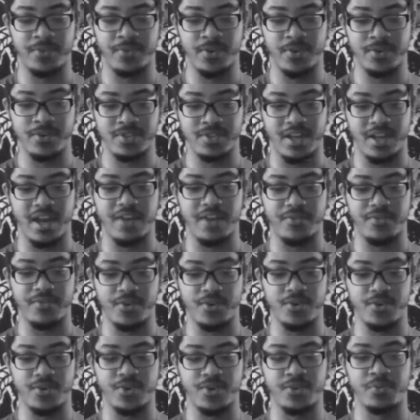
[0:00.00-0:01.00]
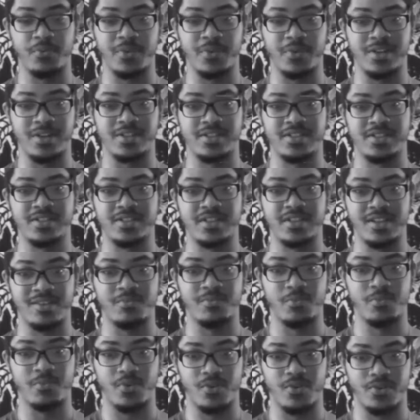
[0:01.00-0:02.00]
first I've heard was
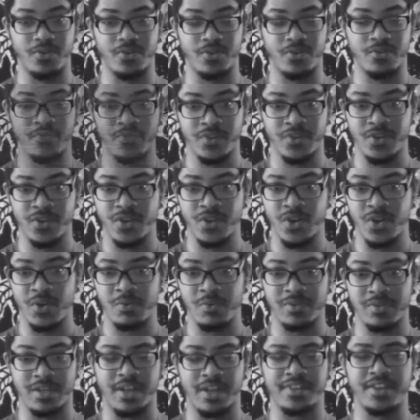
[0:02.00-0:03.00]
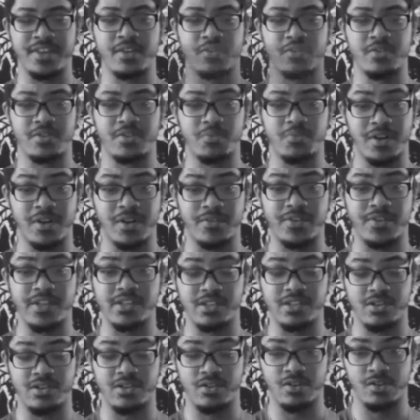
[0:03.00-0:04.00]
Skinwalker, which I think was one of
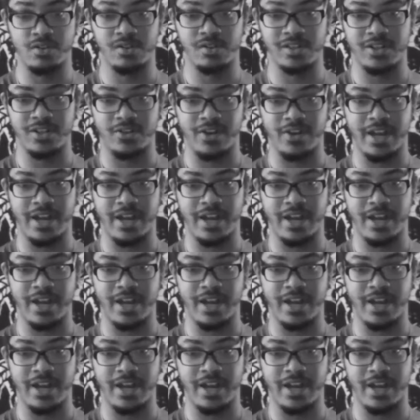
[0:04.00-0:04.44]
his earlier